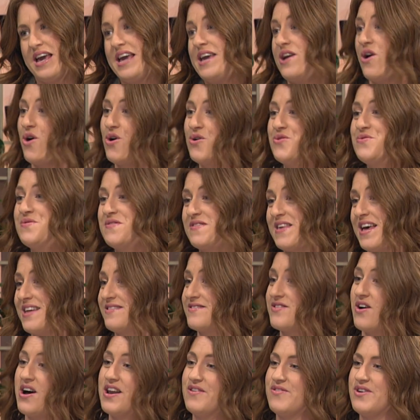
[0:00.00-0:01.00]
he owns
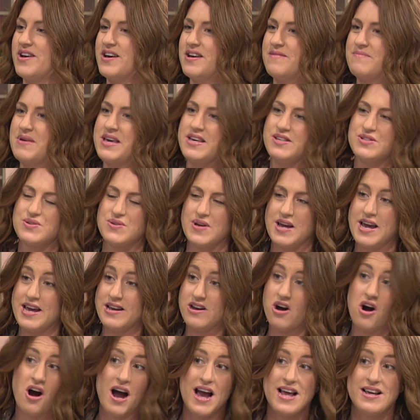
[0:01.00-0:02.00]
that side of him. He's,
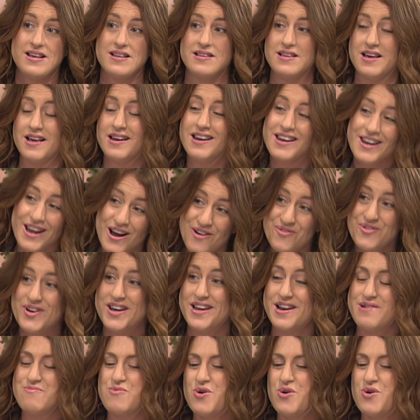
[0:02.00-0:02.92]
and I love it.